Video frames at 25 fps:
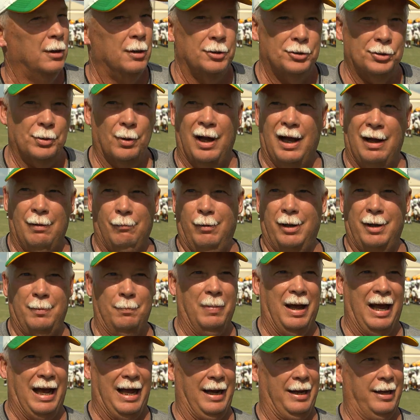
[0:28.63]
So I went
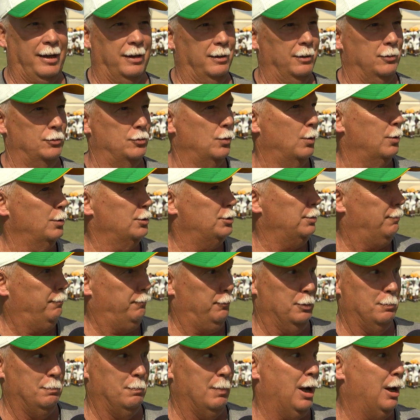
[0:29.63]
back in the Georgia
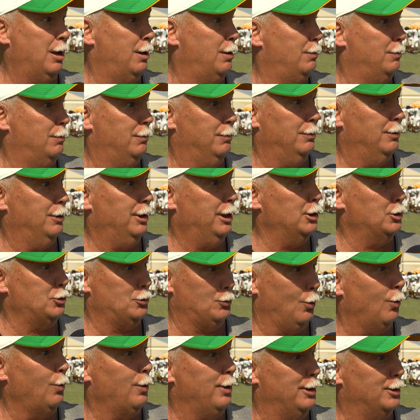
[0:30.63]
Football
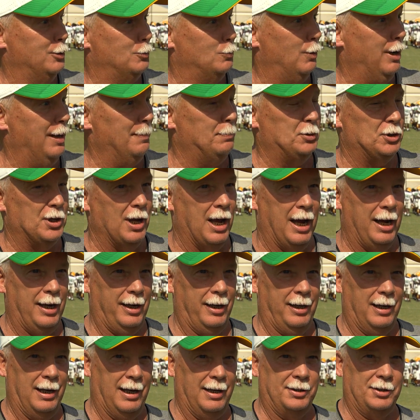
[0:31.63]
Historian's website,
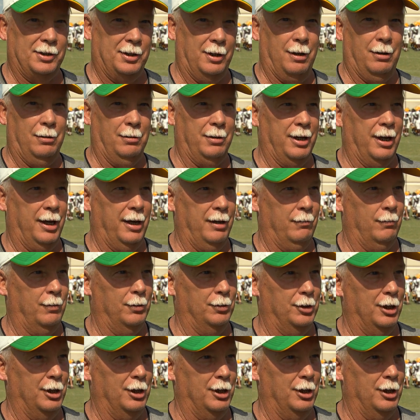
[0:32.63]
and I said, okay, well,